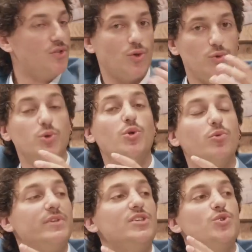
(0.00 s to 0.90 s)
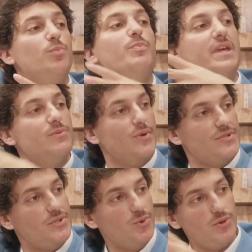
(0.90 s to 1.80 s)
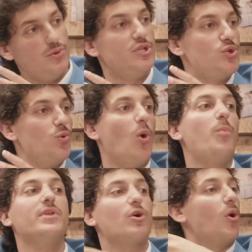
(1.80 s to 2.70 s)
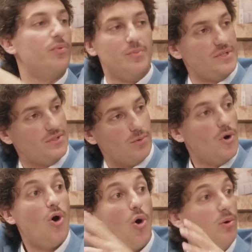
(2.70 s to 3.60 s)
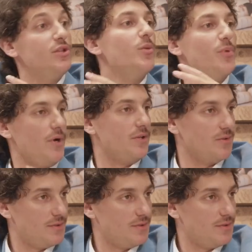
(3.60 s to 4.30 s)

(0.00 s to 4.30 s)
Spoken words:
So you don't need to be in Brazil, you need to open a company in Brazil. Only the operator.